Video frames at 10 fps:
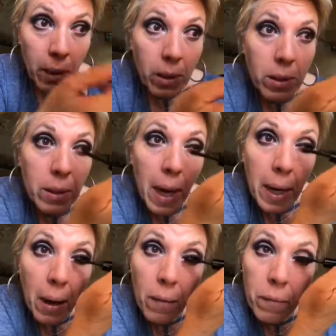to
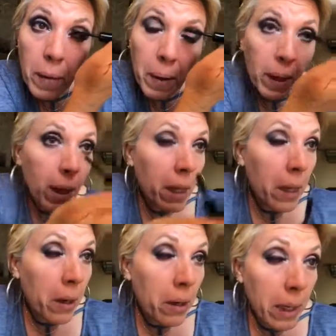stand out very
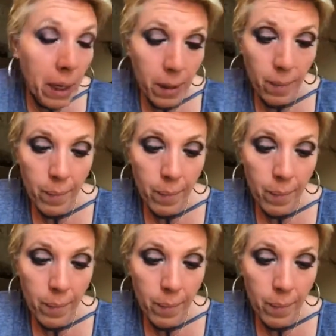clearly.